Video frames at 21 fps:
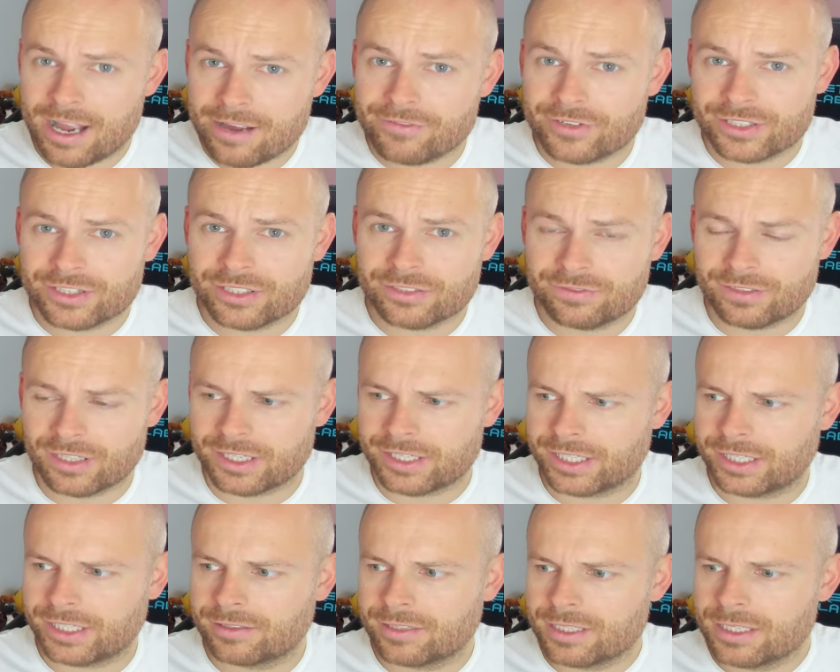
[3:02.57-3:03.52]
having the
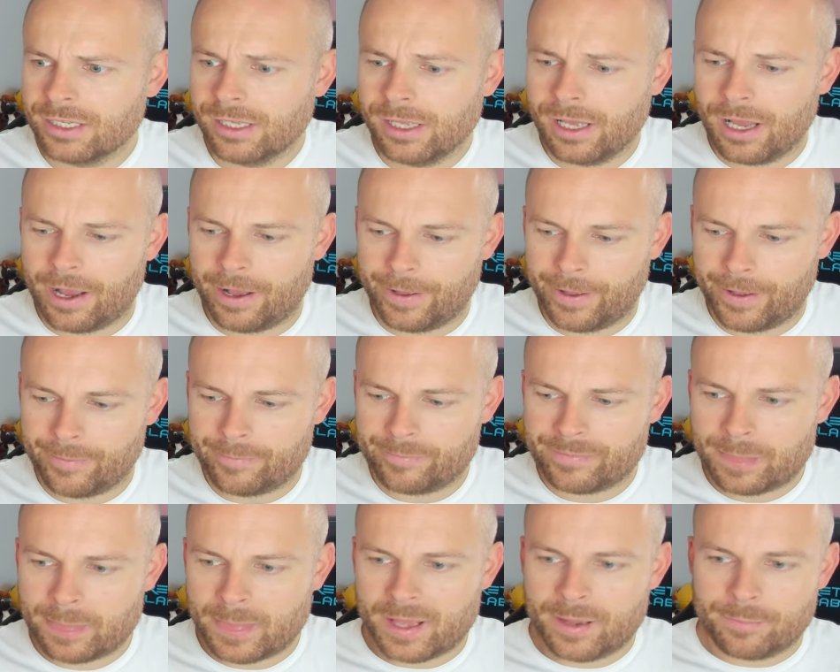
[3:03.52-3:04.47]
flooding,
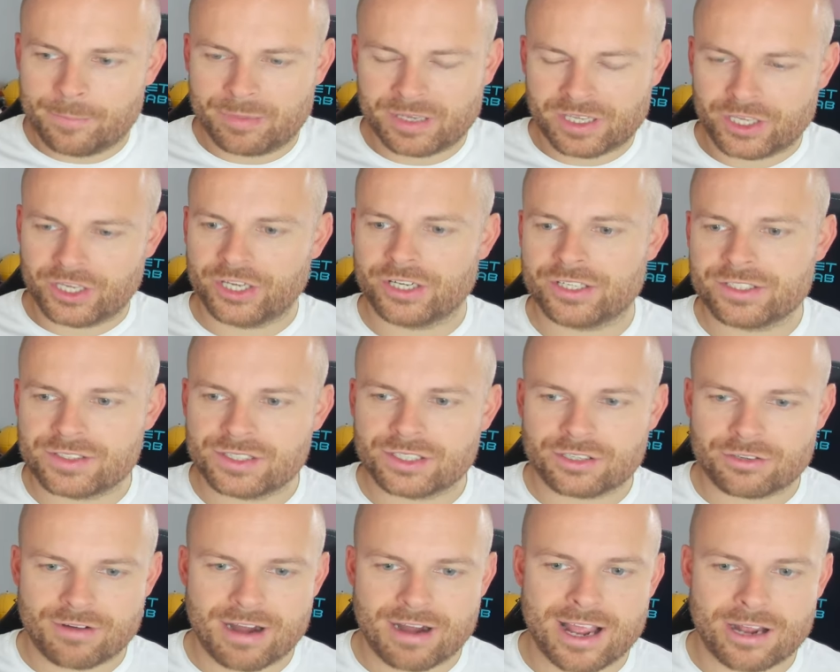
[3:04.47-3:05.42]
um, because
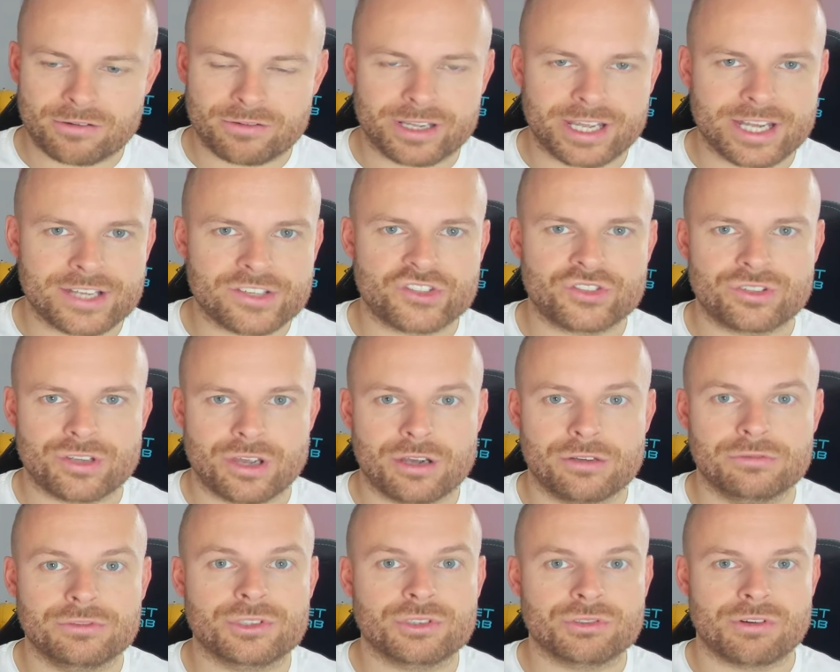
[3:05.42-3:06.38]
the ground gets
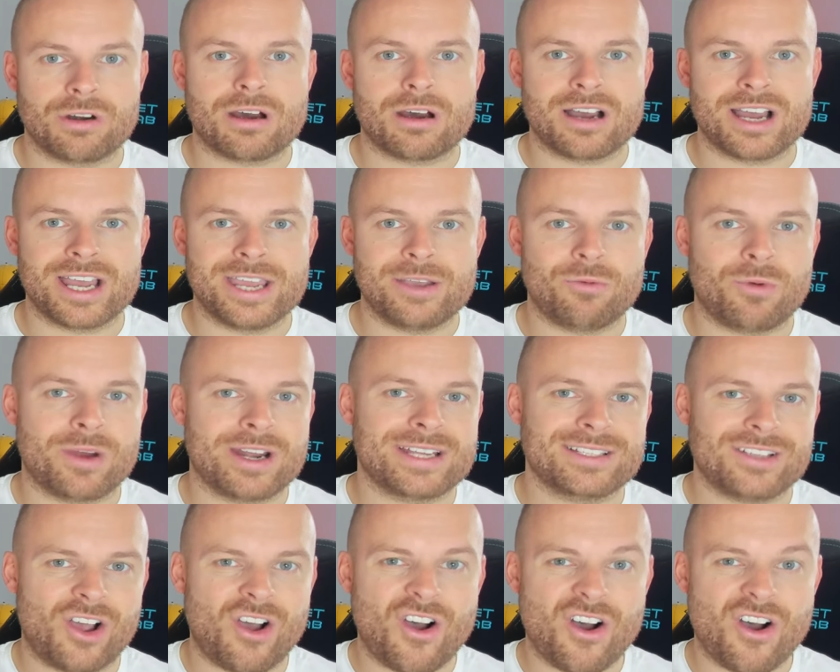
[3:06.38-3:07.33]
so dry, when
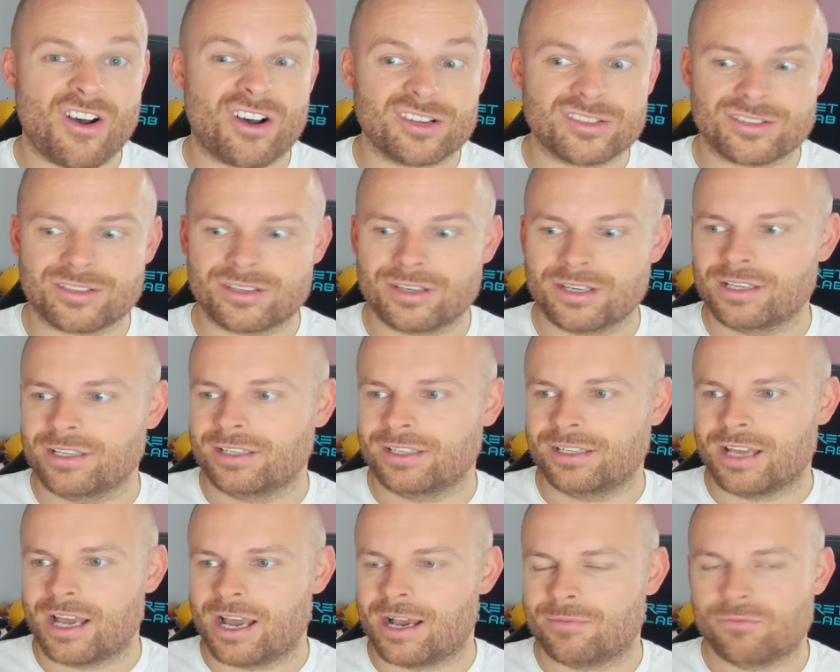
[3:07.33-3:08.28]
it's hot,
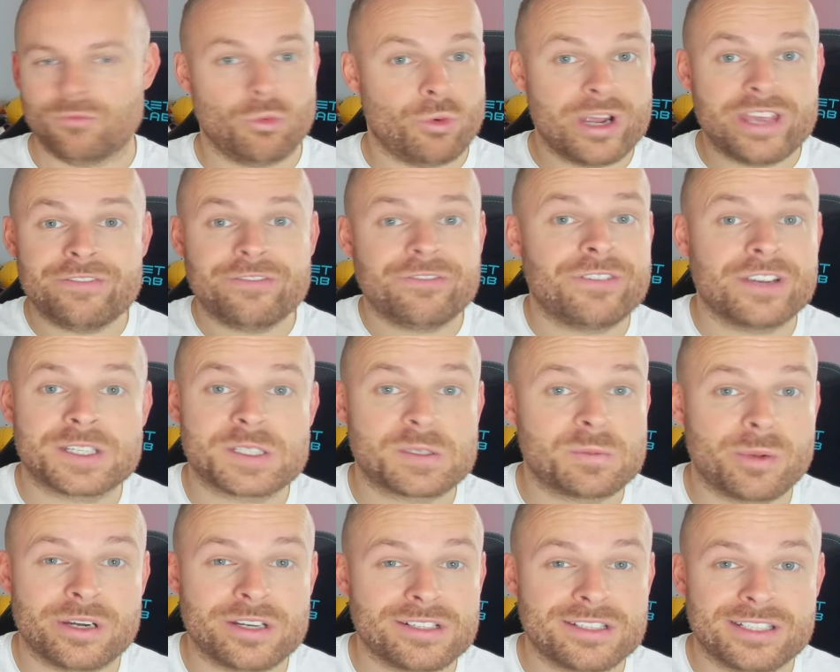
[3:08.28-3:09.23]
um, we've
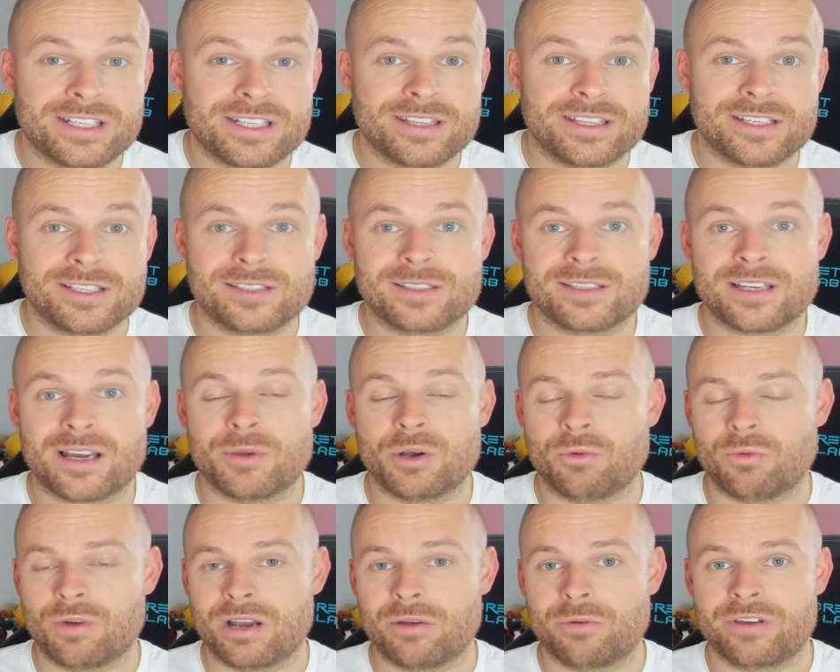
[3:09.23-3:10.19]
experienced it this
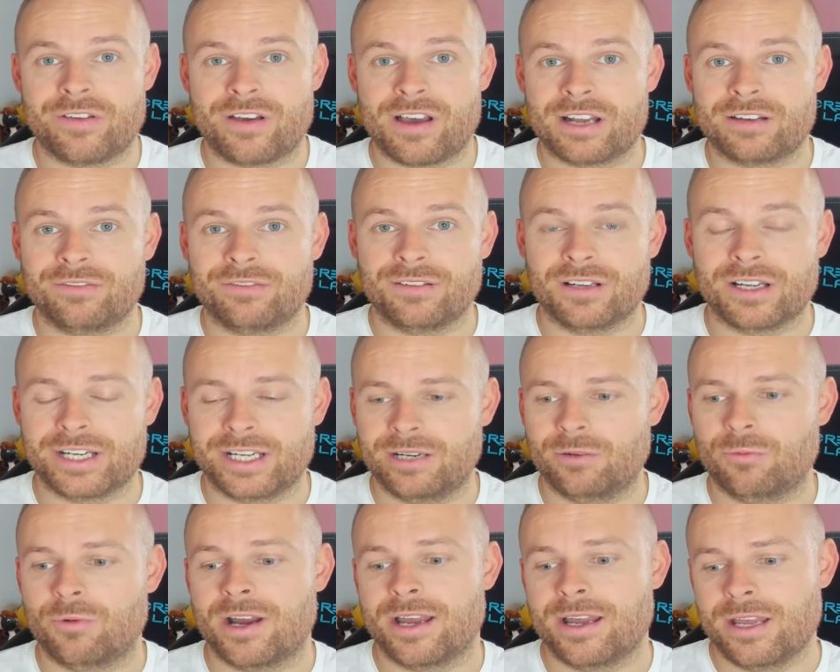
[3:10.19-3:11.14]
summer where we've had
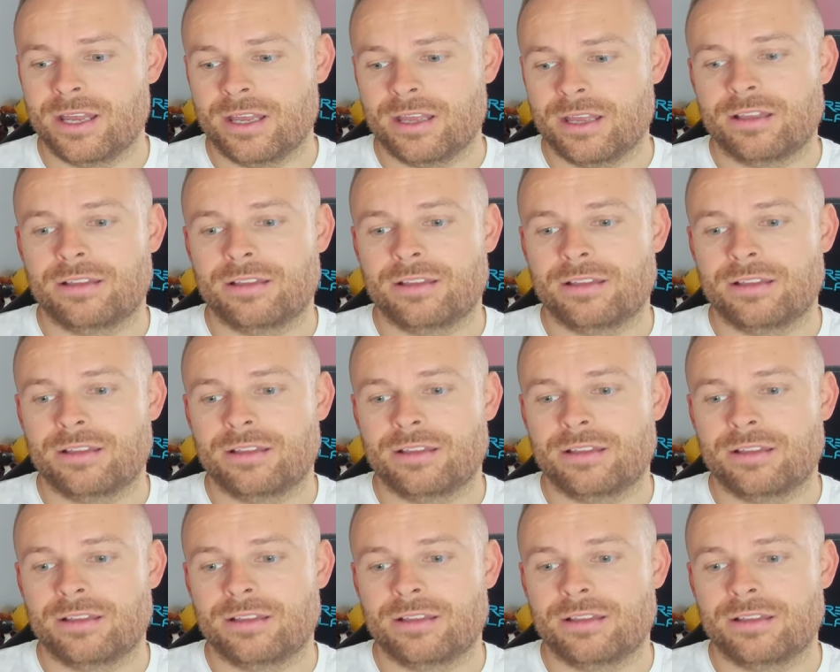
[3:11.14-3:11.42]
flooding where